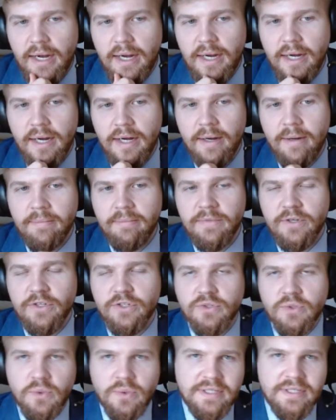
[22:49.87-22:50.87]
Um,
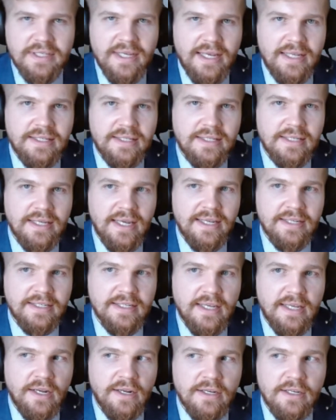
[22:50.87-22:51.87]
so it's it's it's
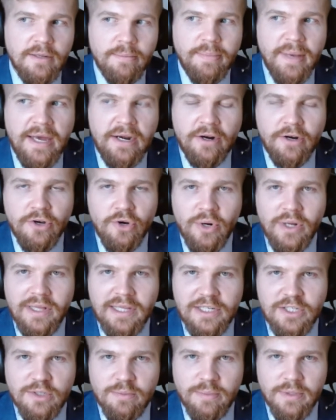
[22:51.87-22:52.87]
gonna depend on your
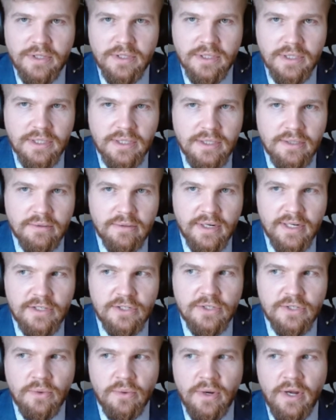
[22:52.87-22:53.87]
eligibility, right?
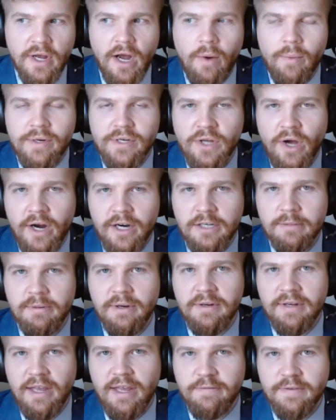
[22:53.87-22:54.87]
So we talked
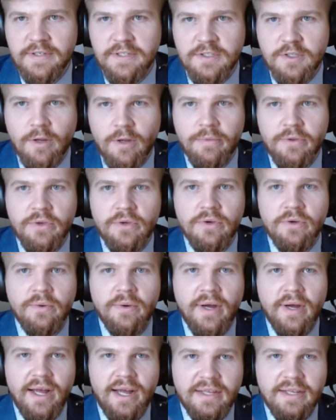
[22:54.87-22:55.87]
about FSW
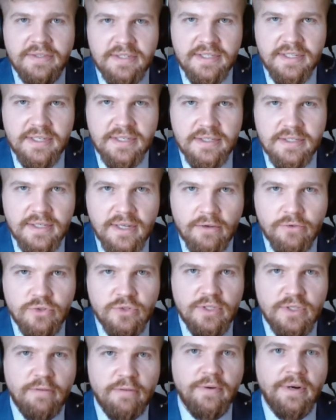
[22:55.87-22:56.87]
and CC, which
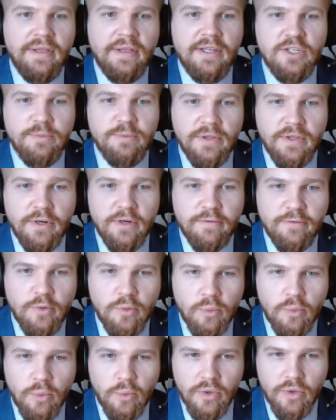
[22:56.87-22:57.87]
is different eligibility
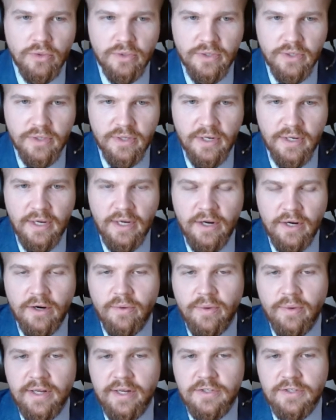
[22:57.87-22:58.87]
for work,
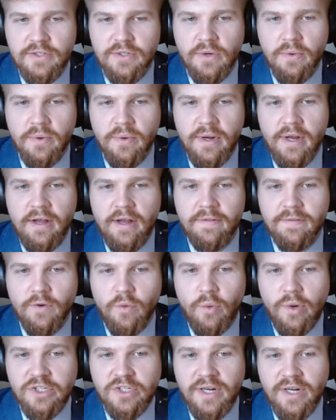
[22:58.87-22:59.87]
right? So the
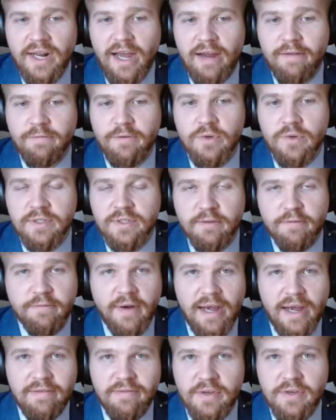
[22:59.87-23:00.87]
question I have for you is the
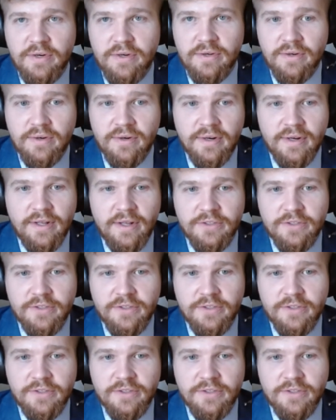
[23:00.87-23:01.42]
five-year.